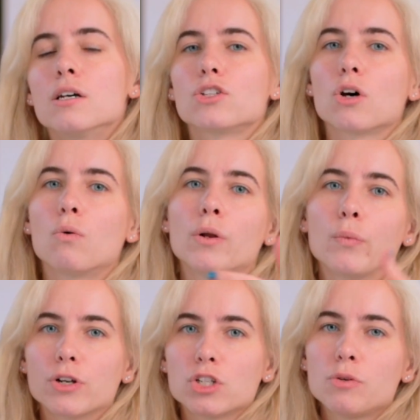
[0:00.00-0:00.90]
So when
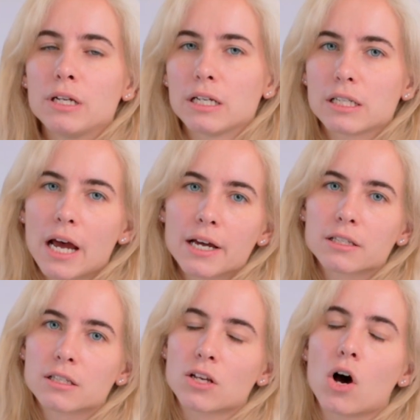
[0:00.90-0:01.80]
we're doing
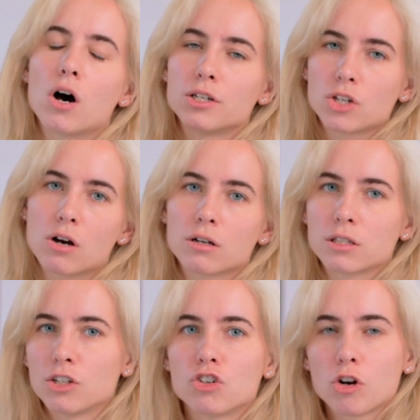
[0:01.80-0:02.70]
tests on
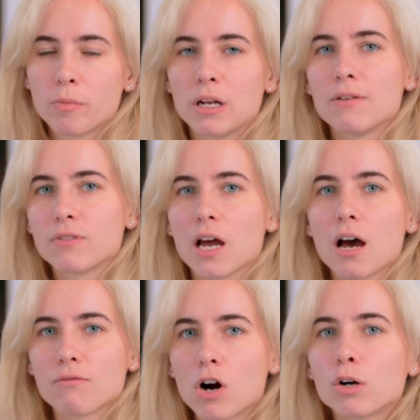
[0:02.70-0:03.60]
dogs to determine if they
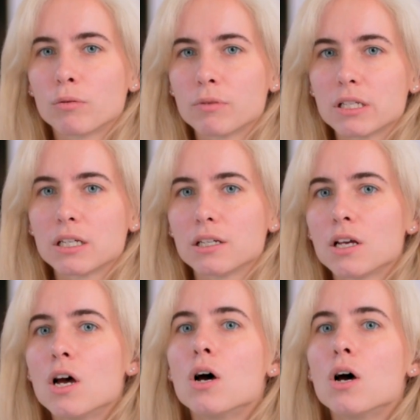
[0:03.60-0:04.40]
have heartworm disease,